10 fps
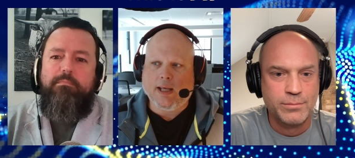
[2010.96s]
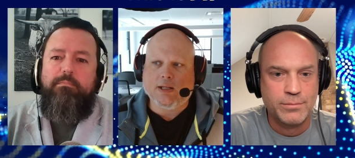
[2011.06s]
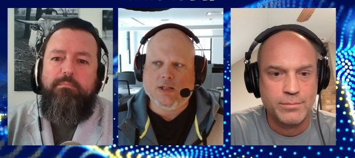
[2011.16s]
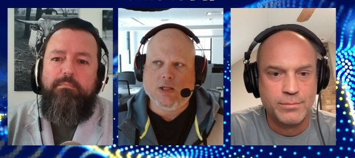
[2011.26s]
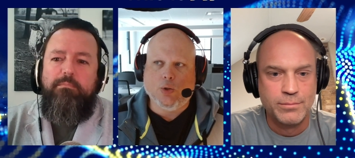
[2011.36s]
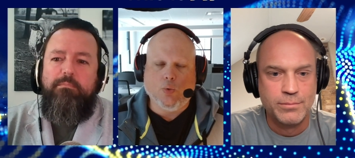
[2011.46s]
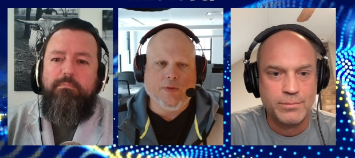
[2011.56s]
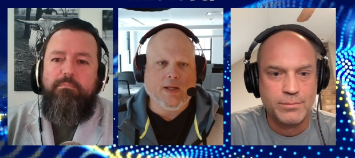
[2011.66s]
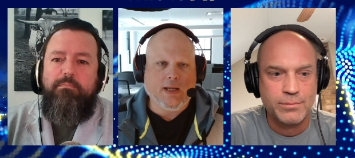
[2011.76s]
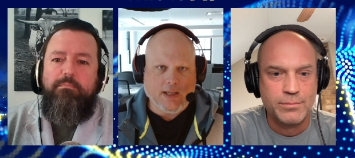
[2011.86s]
Speaker 1: get to
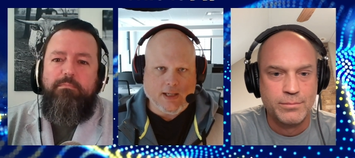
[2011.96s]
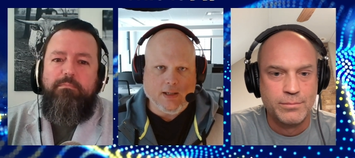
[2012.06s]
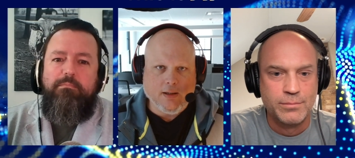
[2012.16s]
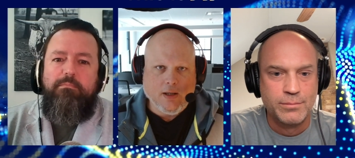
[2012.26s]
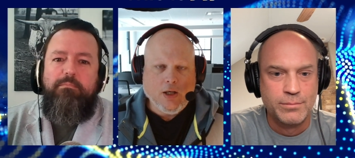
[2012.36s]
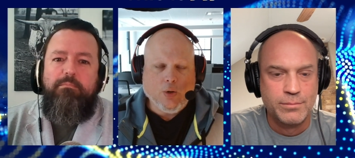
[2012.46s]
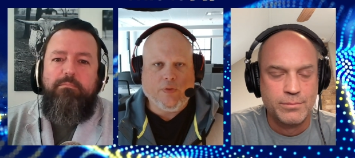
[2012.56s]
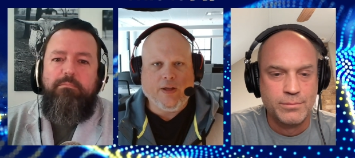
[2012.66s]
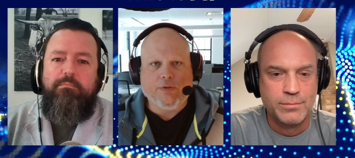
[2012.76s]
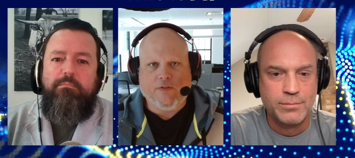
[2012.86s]
what they need
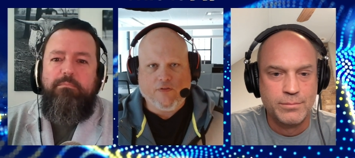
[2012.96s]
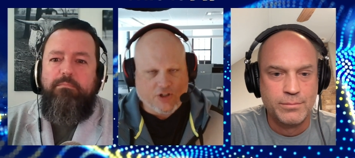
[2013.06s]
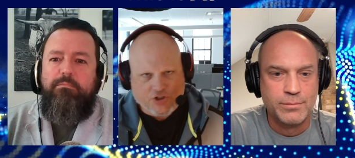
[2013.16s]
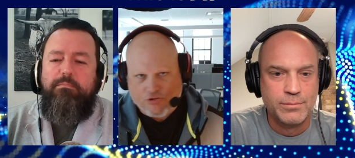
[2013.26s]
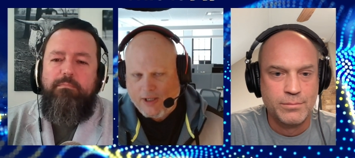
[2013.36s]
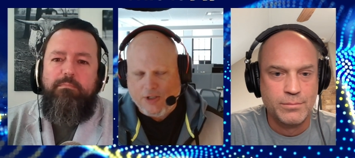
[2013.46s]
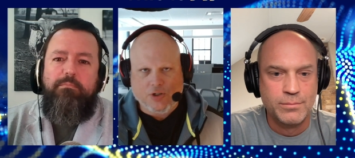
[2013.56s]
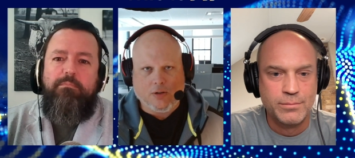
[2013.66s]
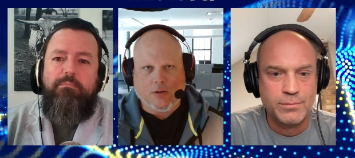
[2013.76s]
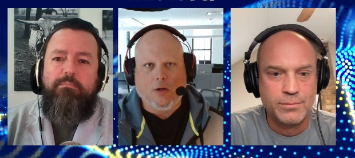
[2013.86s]
without the
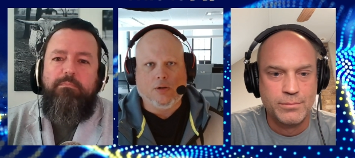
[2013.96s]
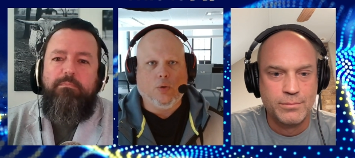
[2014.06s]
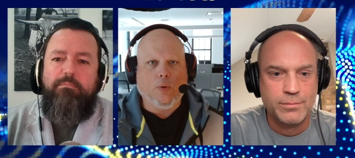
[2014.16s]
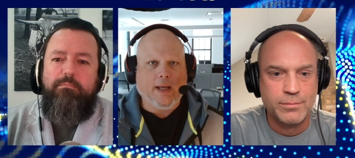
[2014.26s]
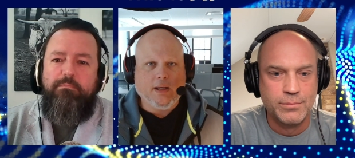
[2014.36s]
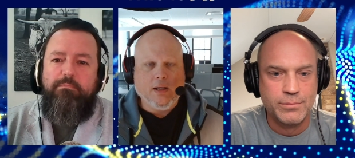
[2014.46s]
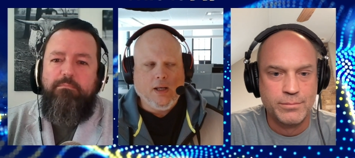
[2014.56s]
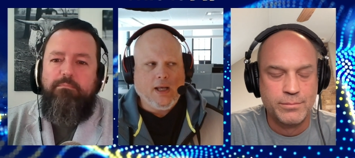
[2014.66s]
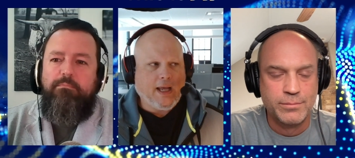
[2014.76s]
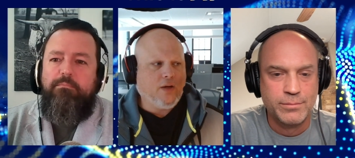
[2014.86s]
frustration along the way.
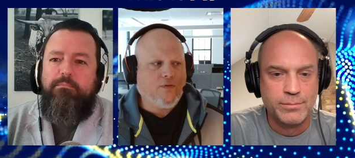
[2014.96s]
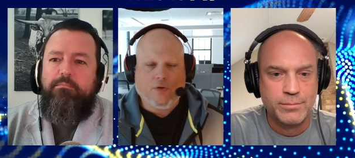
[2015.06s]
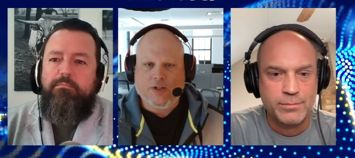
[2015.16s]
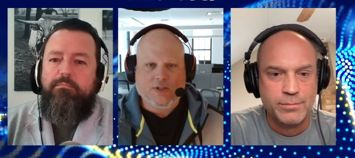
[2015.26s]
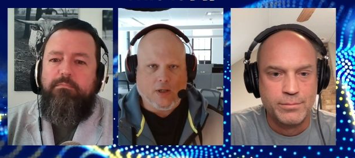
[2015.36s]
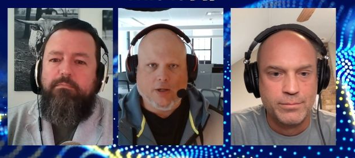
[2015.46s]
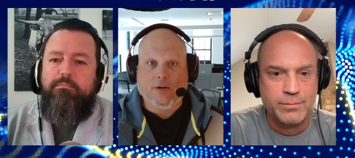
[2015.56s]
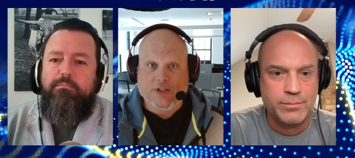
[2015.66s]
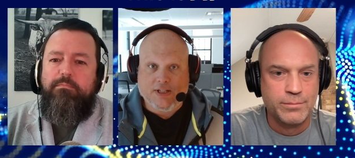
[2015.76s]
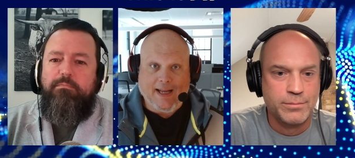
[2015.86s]
And for us to
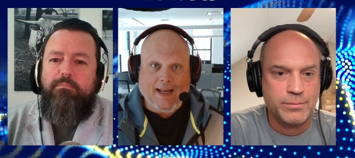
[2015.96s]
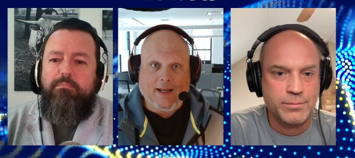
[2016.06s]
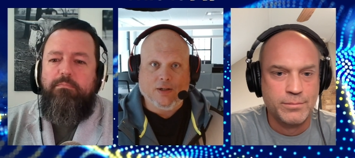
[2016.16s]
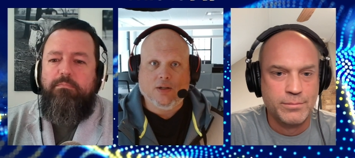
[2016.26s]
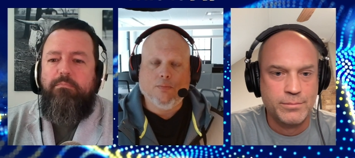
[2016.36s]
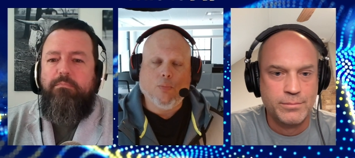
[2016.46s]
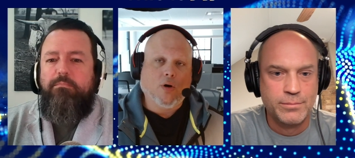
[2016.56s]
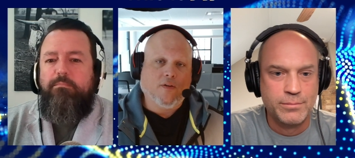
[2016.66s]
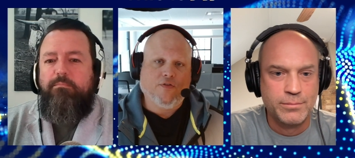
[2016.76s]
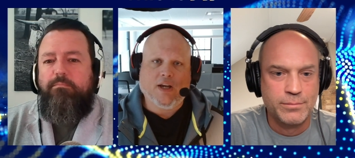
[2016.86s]
understand
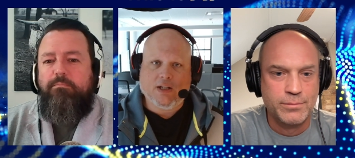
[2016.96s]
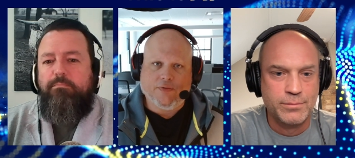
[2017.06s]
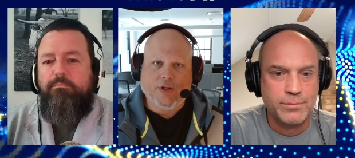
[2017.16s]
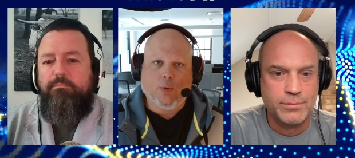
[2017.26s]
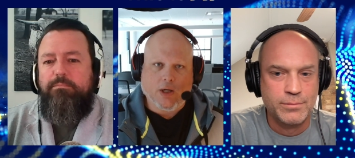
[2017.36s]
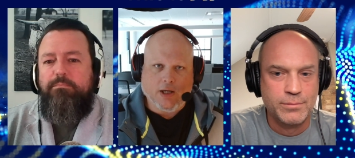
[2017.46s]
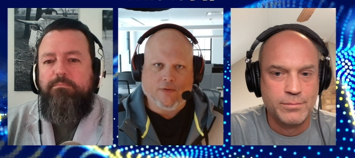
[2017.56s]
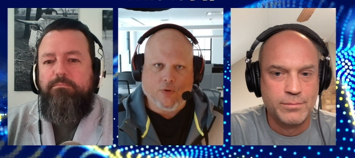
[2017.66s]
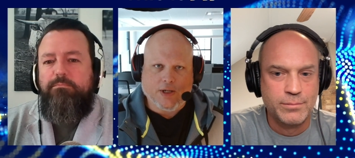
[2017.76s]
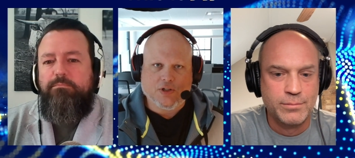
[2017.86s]
more effectively what kind
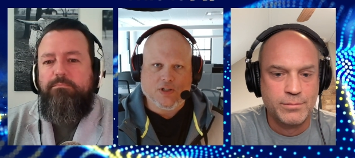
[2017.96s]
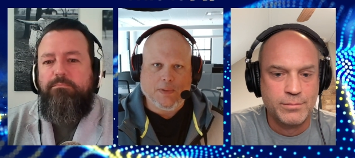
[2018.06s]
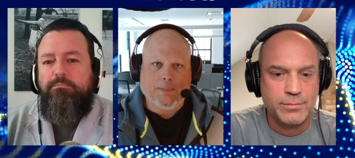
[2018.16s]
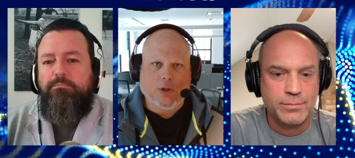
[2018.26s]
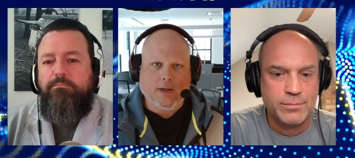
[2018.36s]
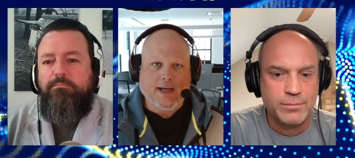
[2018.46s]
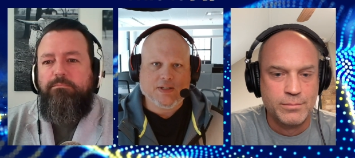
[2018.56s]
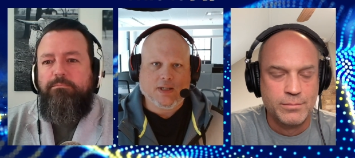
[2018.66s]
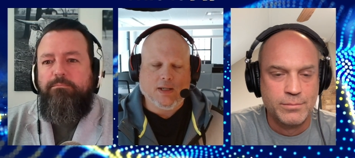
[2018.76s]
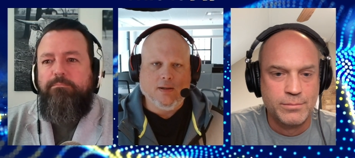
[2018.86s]
of questions people are
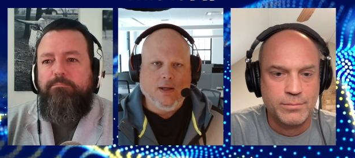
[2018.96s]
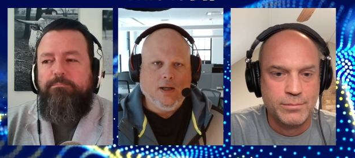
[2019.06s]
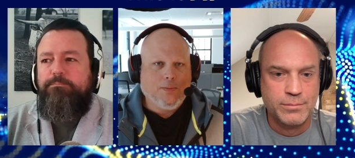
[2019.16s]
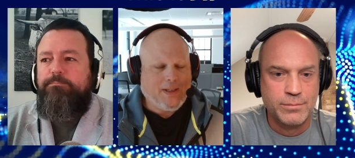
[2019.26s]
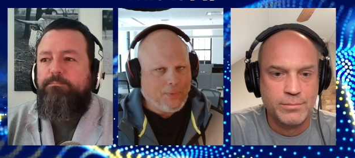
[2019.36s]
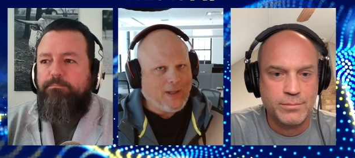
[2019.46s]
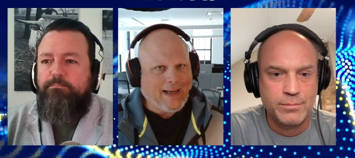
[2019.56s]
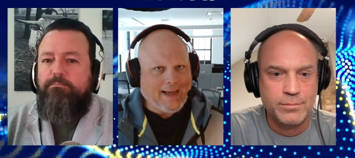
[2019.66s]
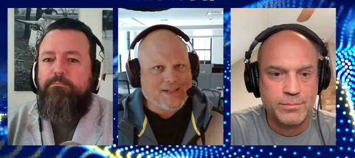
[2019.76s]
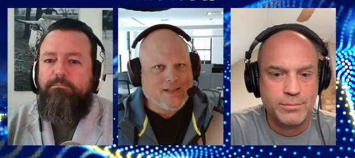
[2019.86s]
asking. People
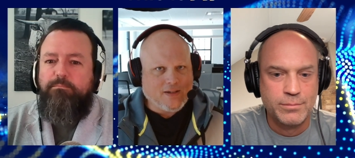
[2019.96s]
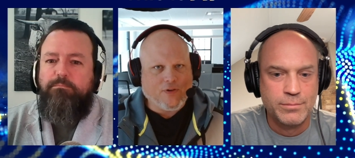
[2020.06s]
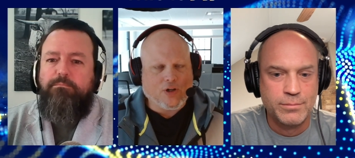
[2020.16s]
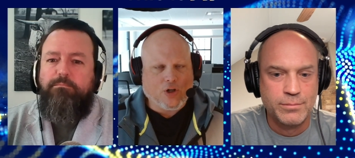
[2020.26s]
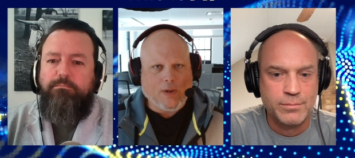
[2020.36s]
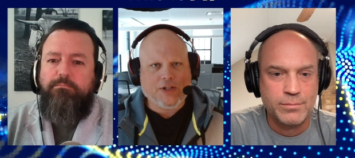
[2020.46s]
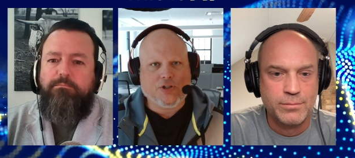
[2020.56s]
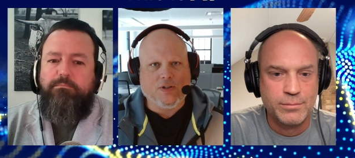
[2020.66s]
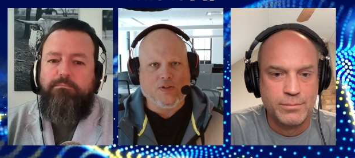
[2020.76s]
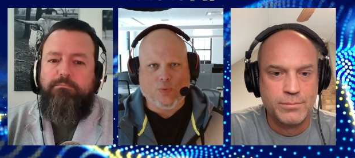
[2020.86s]
ask different
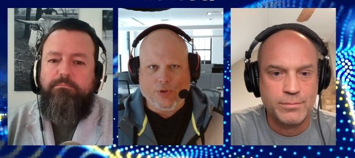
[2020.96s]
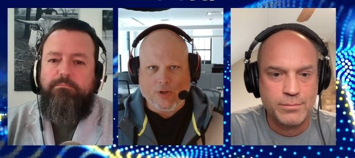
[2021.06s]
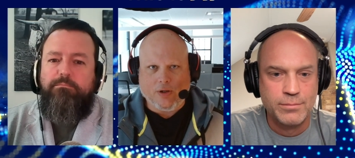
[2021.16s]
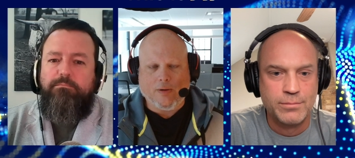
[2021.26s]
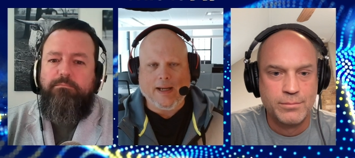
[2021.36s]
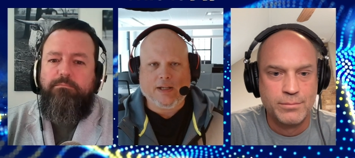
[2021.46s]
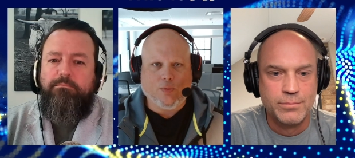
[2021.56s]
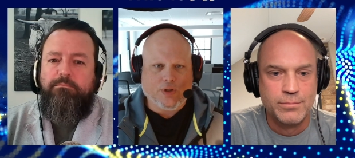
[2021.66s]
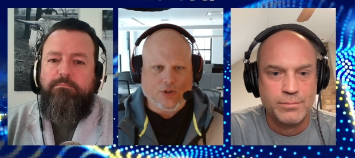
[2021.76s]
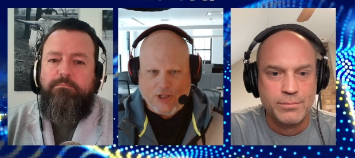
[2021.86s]
questions when they're
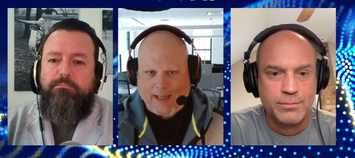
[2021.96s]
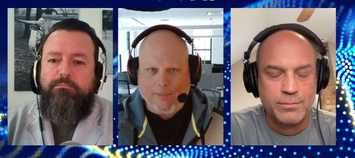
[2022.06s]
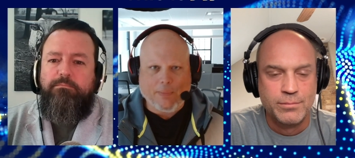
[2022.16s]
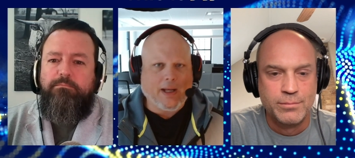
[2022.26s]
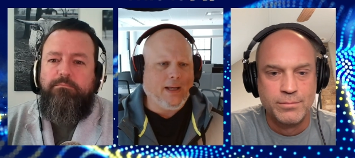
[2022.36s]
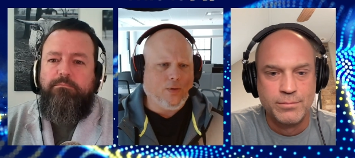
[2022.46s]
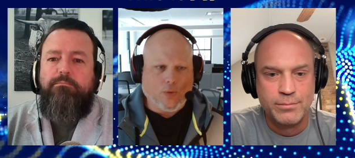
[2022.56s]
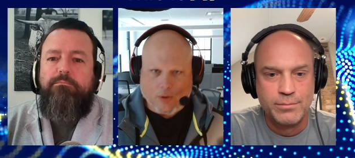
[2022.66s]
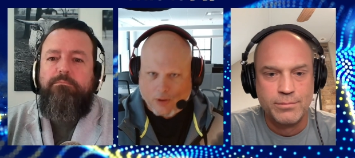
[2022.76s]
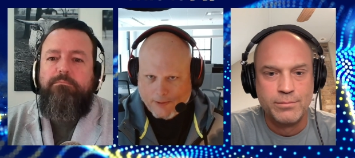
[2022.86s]
interacting with a chatbot
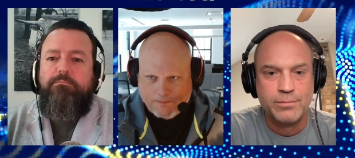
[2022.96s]
or